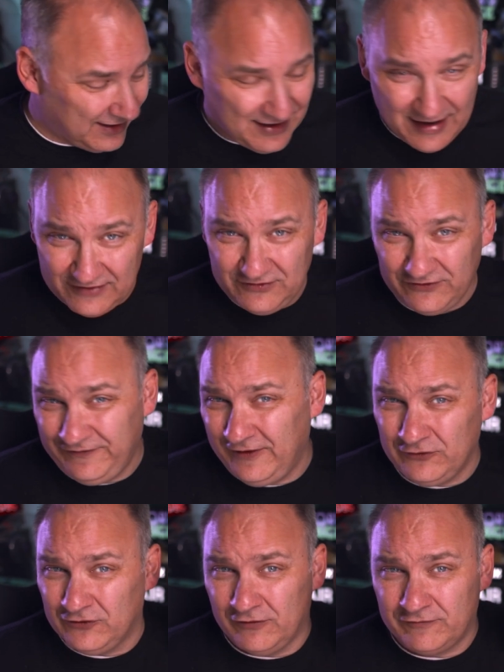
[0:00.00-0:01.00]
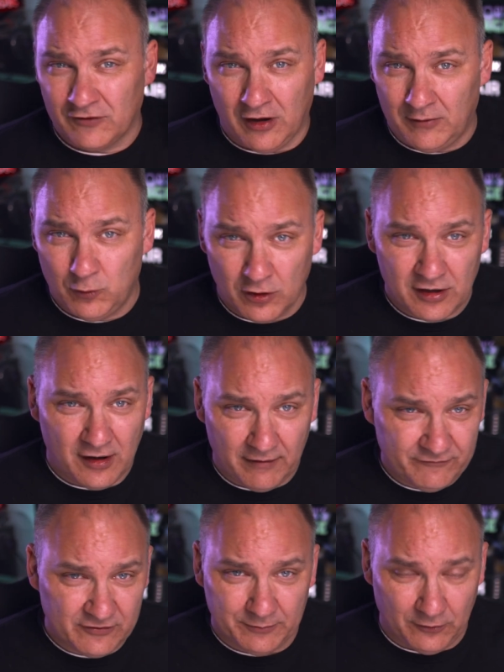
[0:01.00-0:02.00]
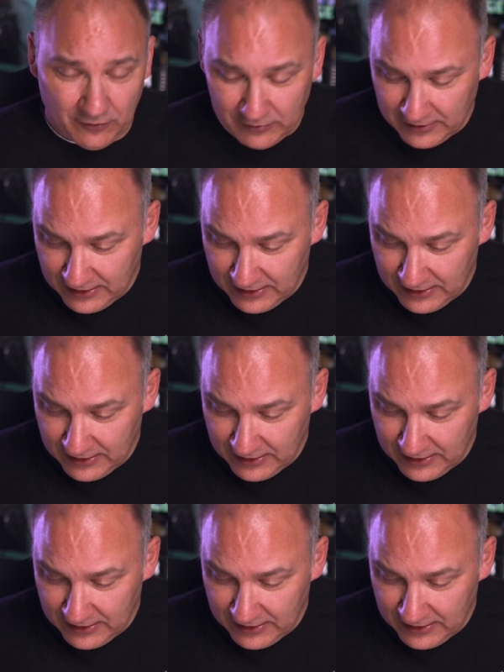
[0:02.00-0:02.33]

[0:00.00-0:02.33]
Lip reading: It just feels overall more comfortable.